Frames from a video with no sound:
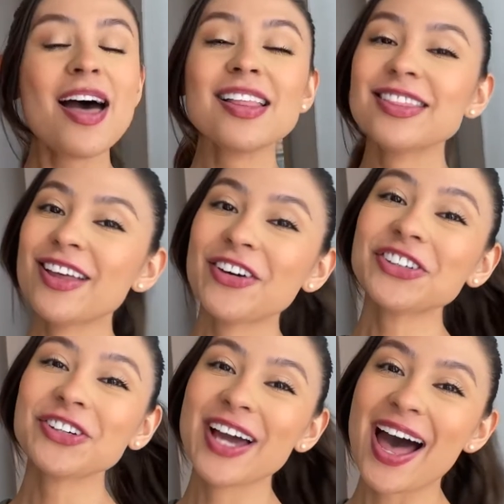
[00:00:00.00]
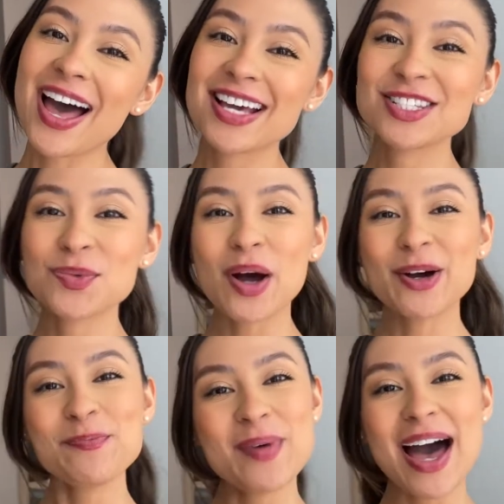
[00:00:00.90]
Hello you guys,
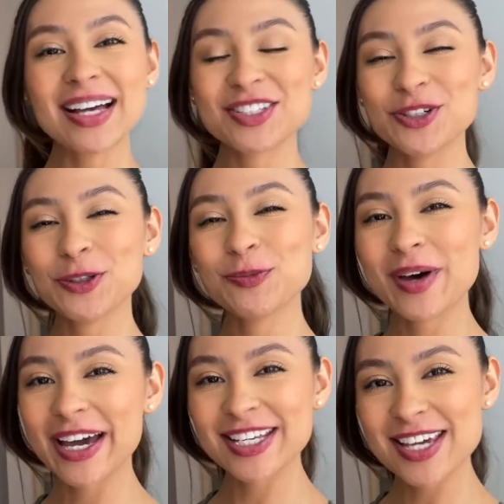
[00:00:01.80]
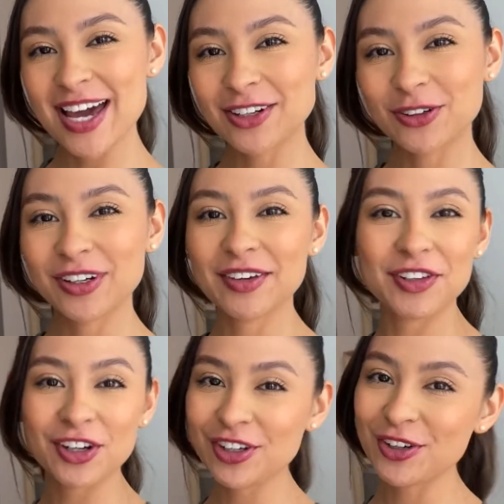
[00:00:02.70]
welcome back to my channel. If
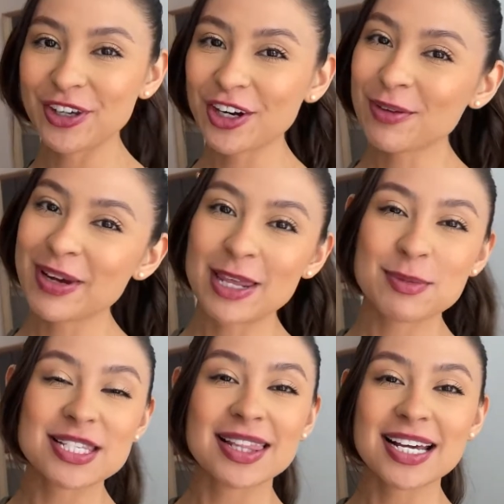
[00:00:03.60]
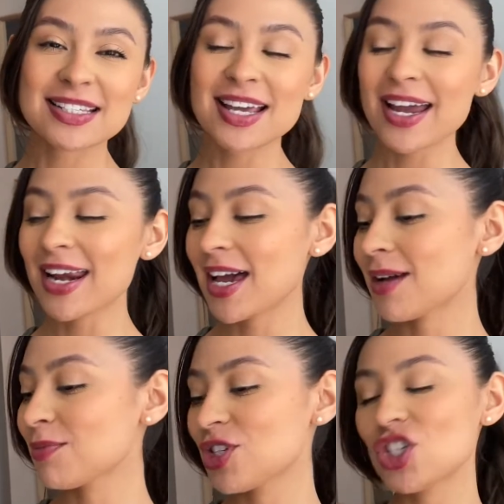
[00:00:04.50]
you're new here, my name is Alexa and I
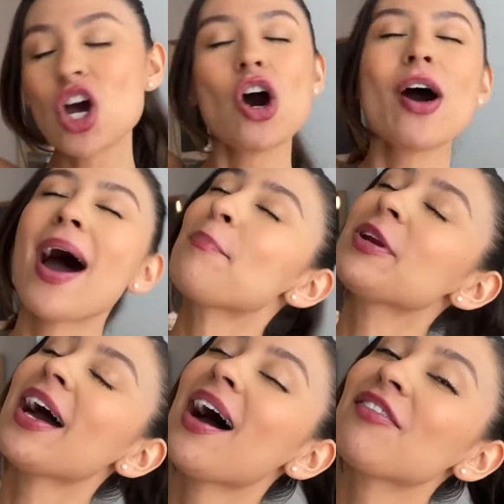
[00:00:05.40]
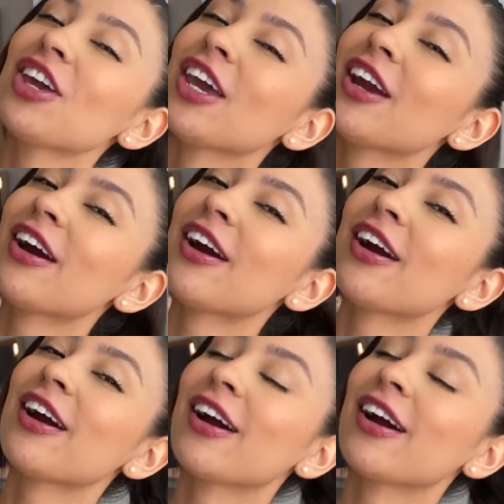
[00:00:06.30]
am so happy to have you here.